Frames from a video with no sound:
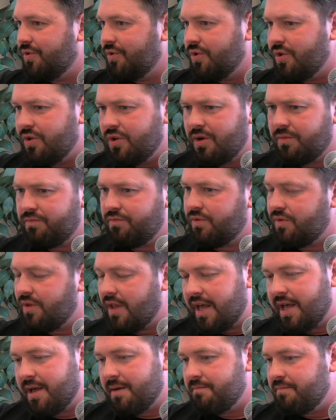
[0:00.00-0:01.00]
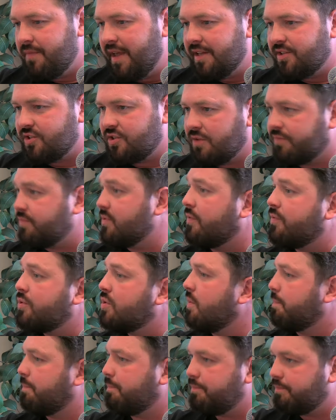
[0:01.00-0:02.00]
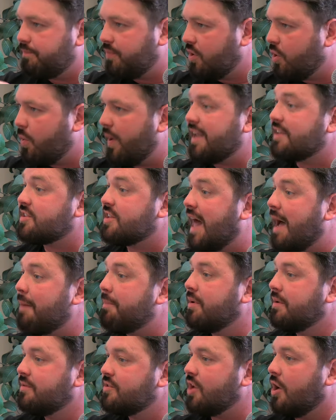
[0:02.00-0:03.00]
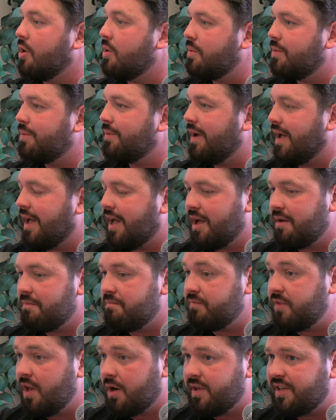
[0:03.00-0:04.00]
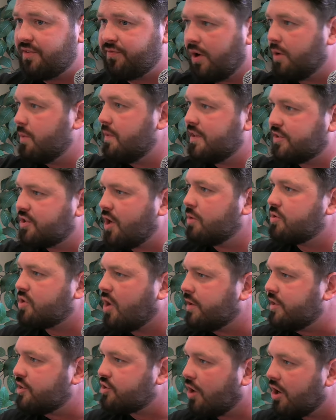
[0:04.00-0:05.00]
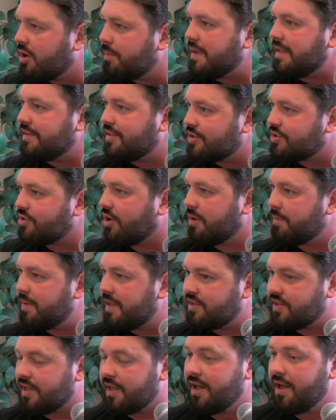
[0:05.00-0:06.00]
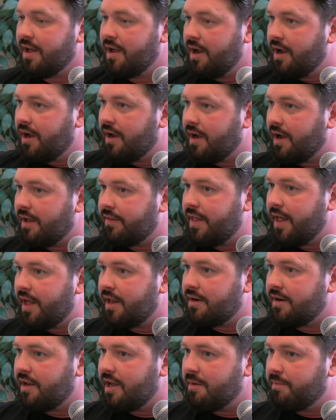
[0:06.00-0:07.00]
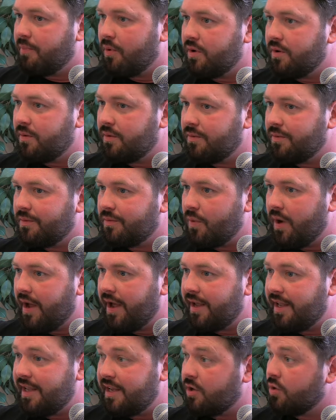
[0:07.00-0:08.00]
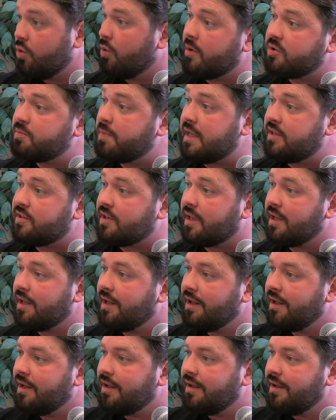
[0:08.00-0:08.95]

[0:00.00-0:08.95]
you, um, it's the, the, quickest lap. So um, you know he's following this ghost car. He's trying to beat it. He's trying to beat it. And then at a point where he can almost beat it,